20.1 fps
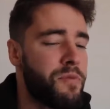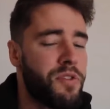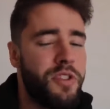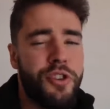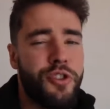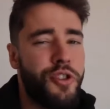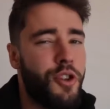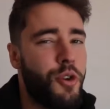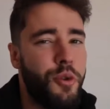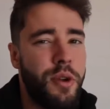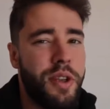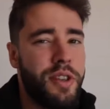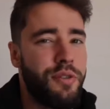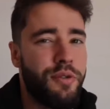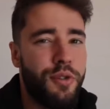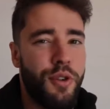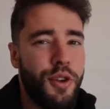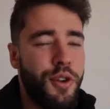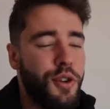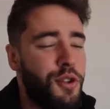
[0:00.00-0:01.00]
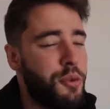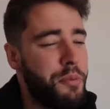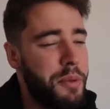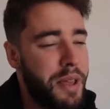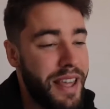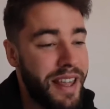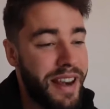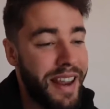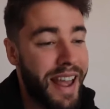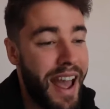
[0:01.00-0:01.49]
there's no reason for you to be
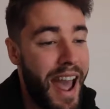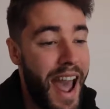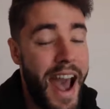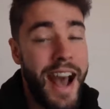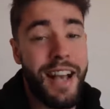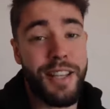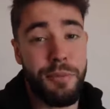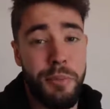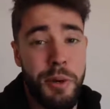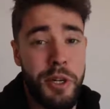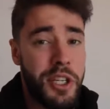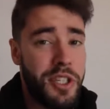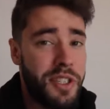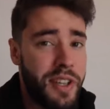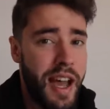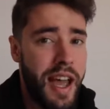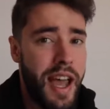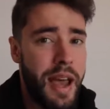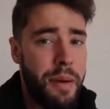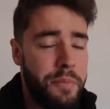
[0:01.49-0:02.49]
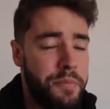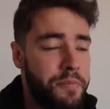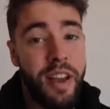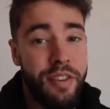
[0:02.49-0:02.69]
eating as much as I am.